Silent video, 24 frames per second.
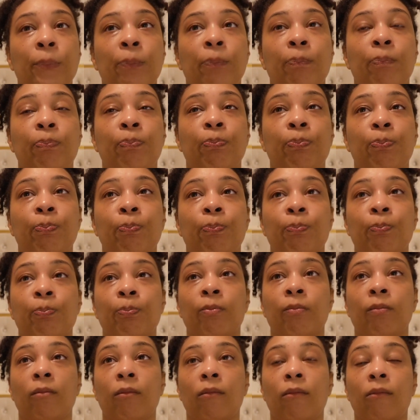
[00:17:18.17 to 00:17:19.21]

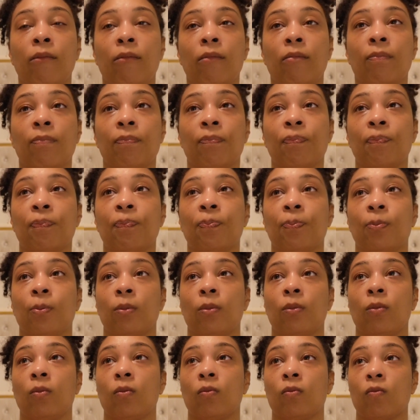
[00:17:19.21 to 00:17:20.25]

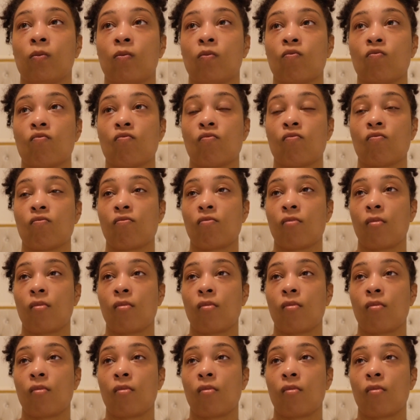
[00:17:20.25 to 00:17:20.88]
Nobody speaks.